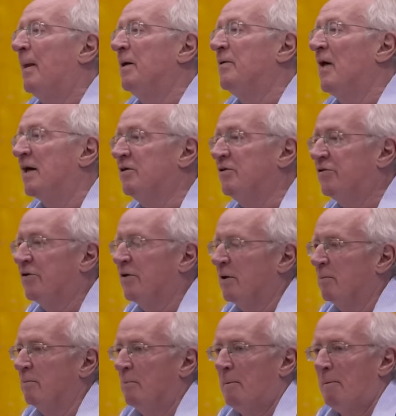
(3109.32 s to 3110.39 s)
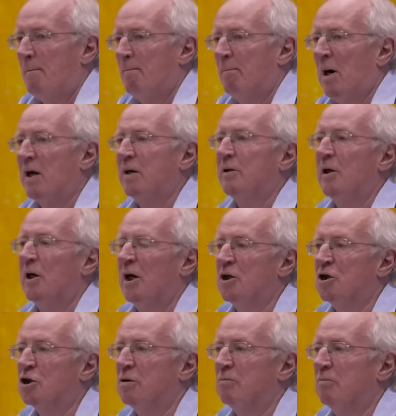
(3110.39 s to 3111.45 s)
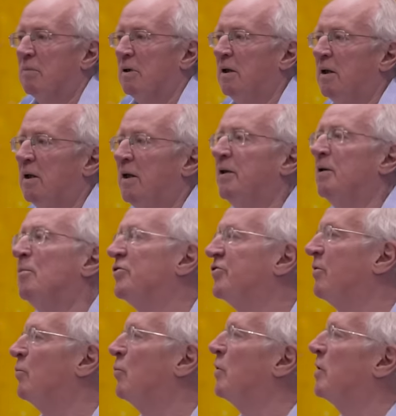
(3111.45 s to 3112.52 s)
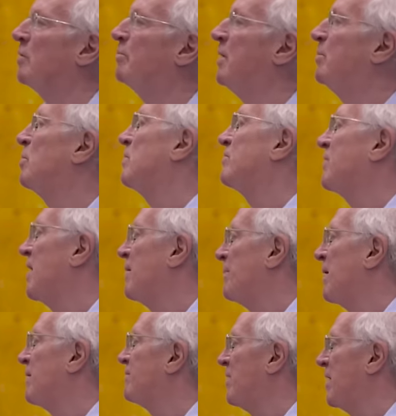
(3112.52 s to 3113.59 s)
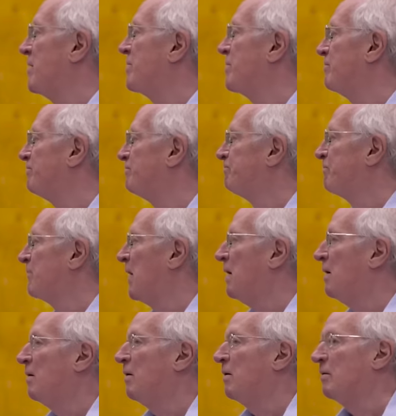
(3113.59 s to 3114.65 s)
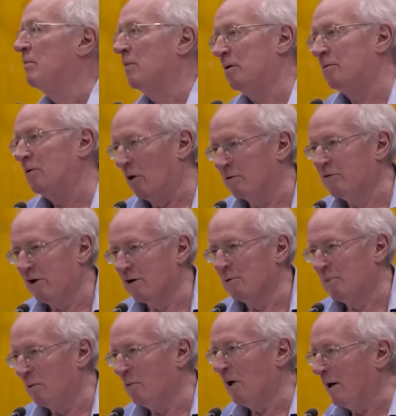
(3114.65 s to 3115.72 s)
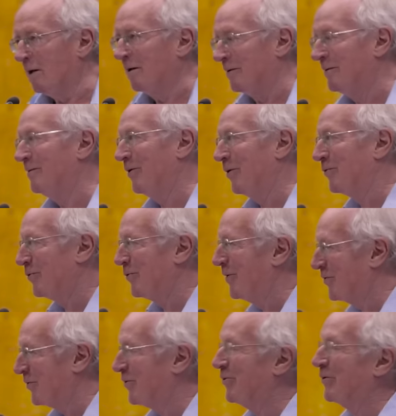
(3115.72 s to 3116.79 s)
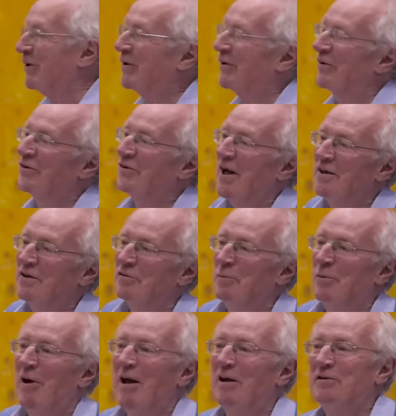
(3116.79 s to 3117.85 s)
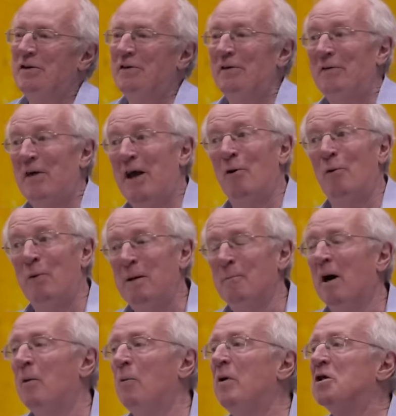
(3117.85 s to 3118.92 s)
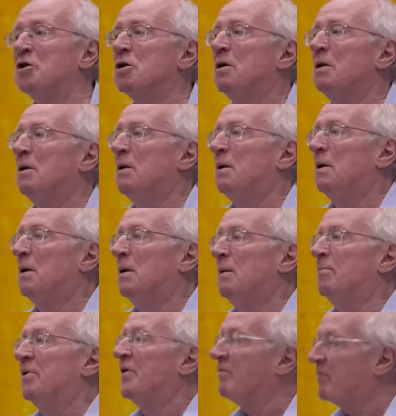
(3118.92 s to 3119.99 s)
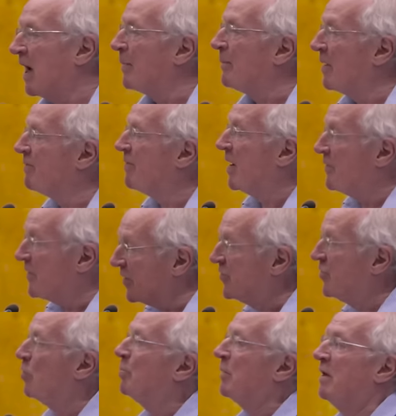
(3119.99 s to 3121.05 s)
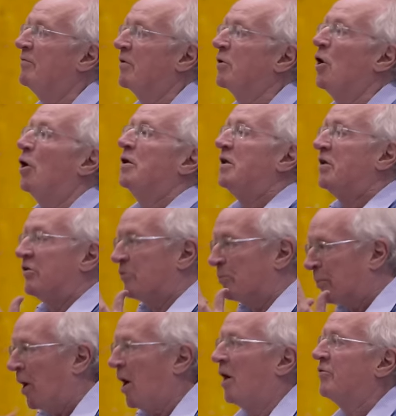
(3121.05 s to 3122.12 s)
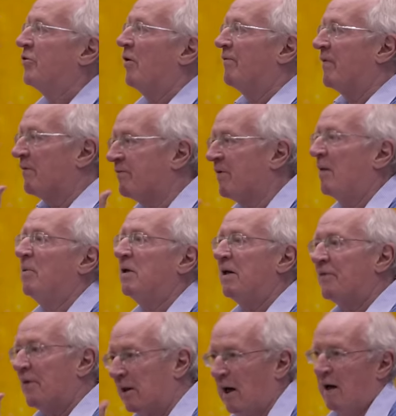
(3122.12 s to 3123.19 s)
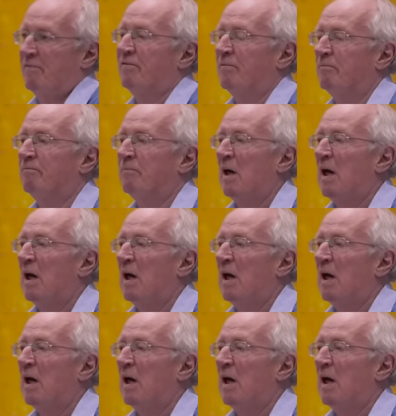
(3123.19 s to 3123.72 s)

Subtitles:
And that is that, by and large, in the Muslim world, people have kept their faith. Not terribly well, not always according to the standards of morality that they or we might wish, but they've kept their faith. They still believe in God. It is a part of their family, their life.